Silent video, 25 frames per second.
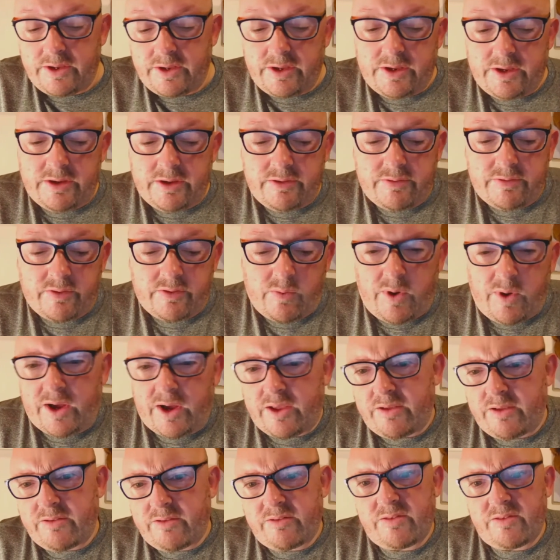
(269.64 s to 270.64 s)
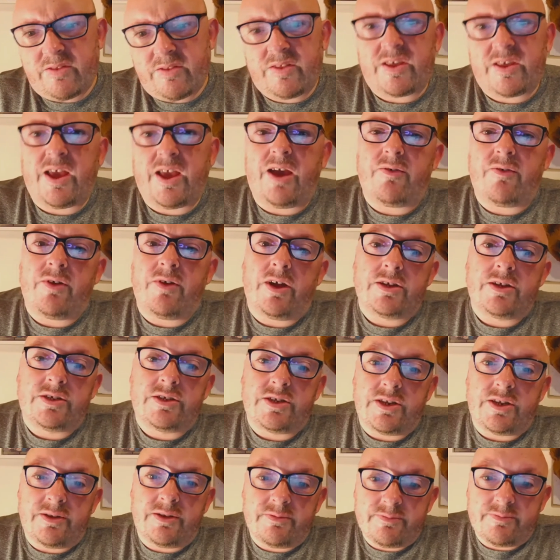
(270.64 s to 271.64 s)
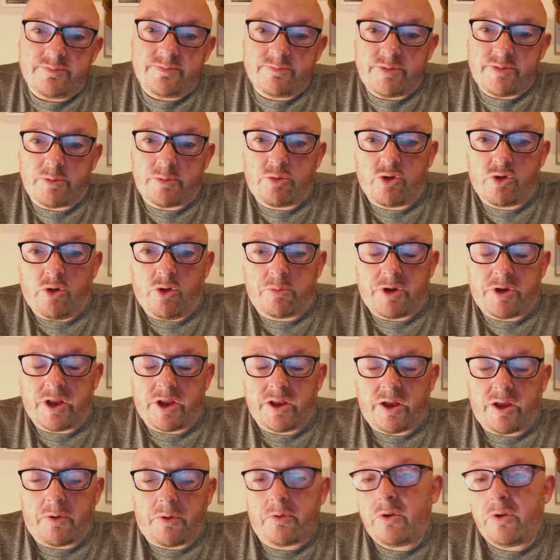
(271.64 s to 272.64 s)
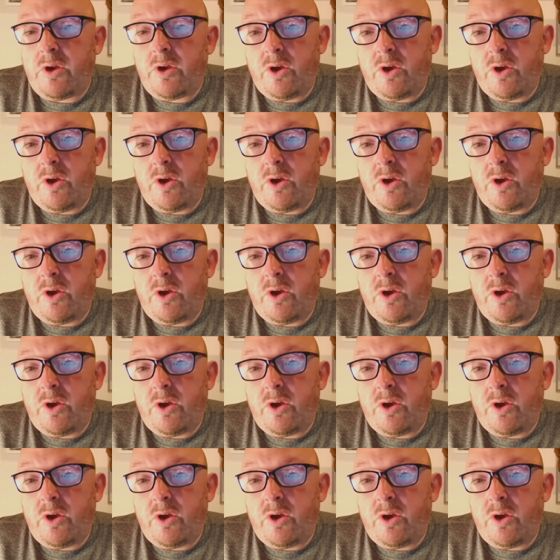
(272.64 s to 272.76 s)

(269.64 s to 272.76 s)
It's quite scary, actually. People coming in going,